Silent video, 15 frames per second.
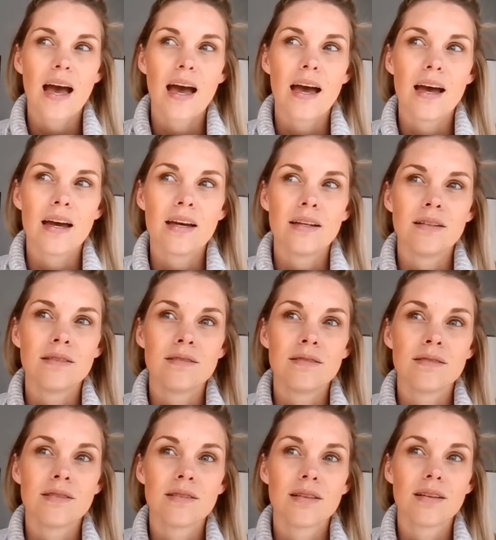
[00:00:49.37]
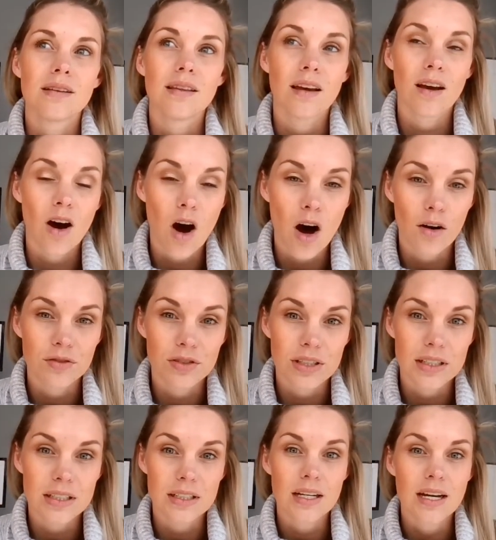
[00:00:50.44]
and
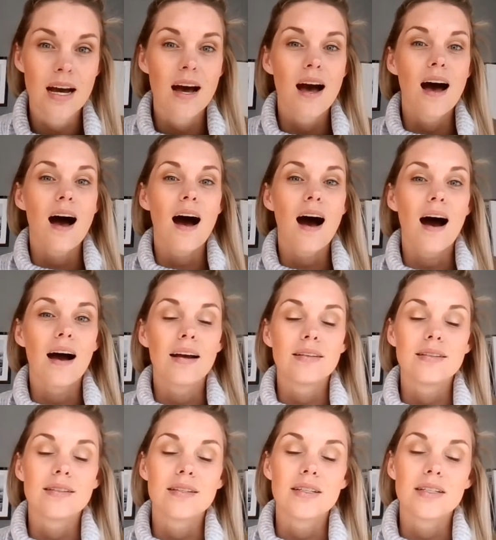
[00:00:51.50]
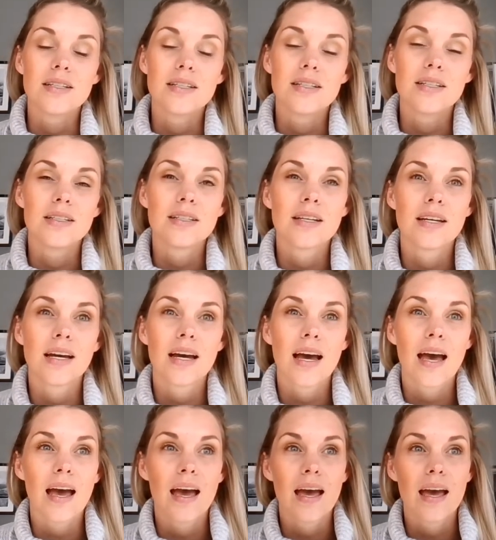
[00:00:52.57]
thereafter I did
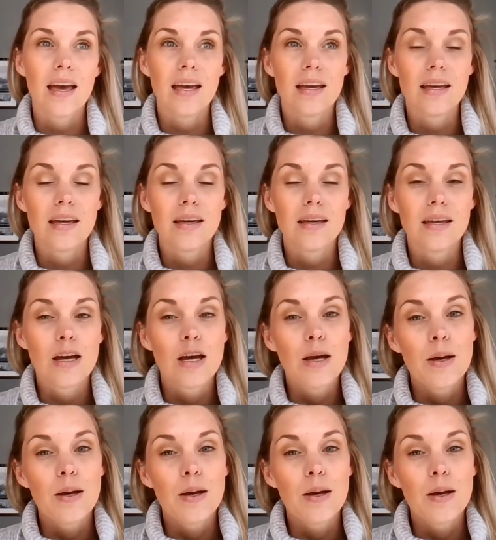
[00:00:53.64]
a